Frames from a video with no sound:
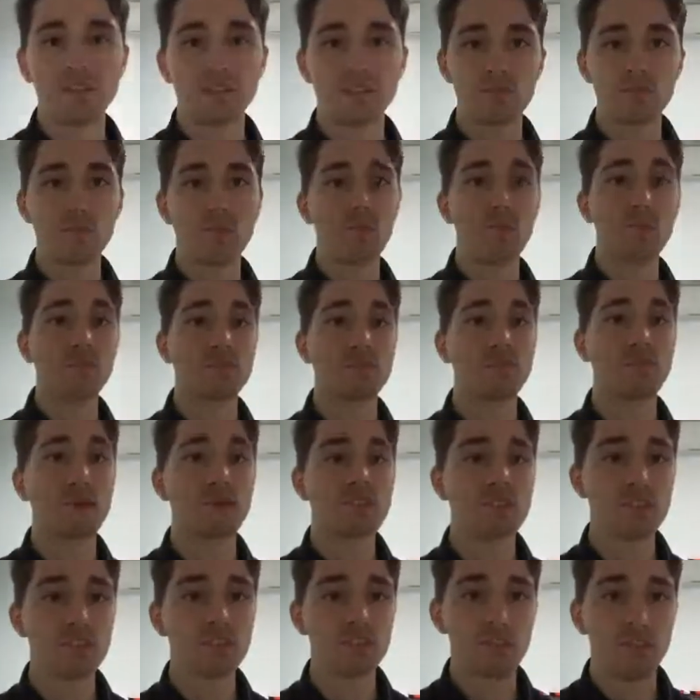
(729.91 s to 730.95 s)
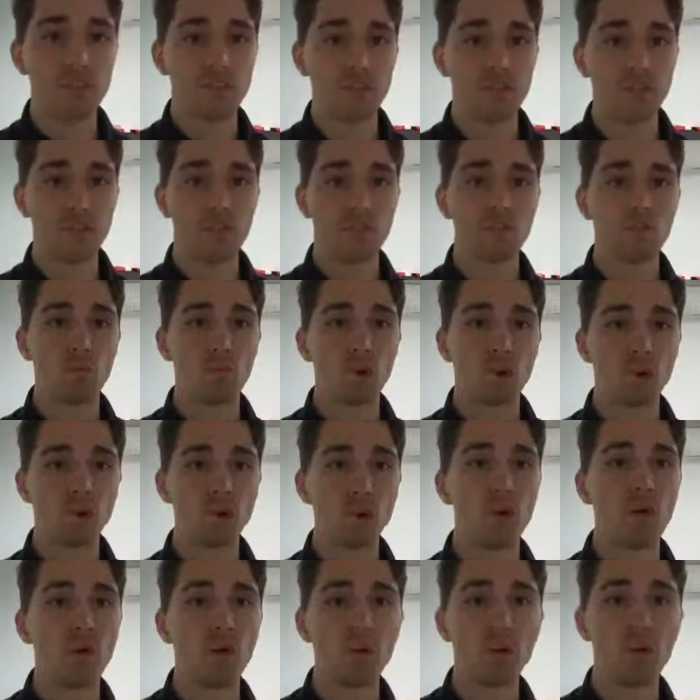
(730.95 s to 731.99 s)
says Weller is a passenger other than 1
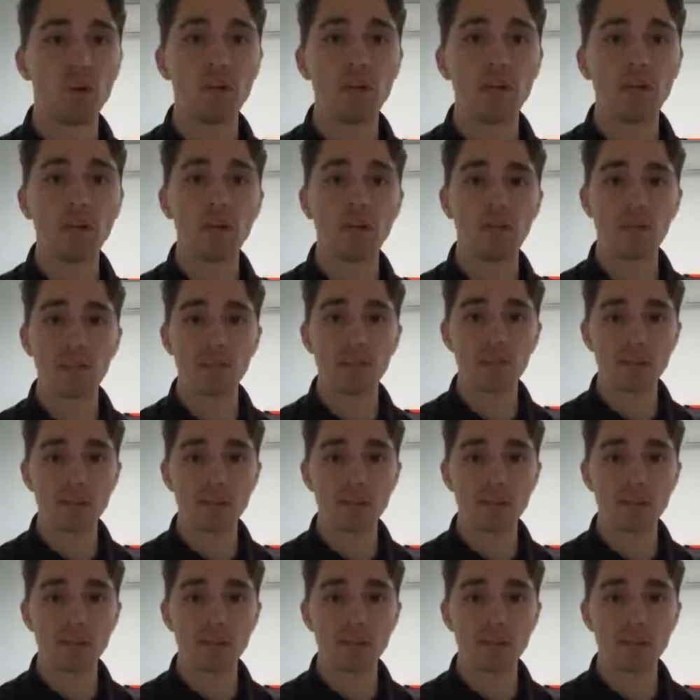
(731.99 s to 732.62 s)
goal loney.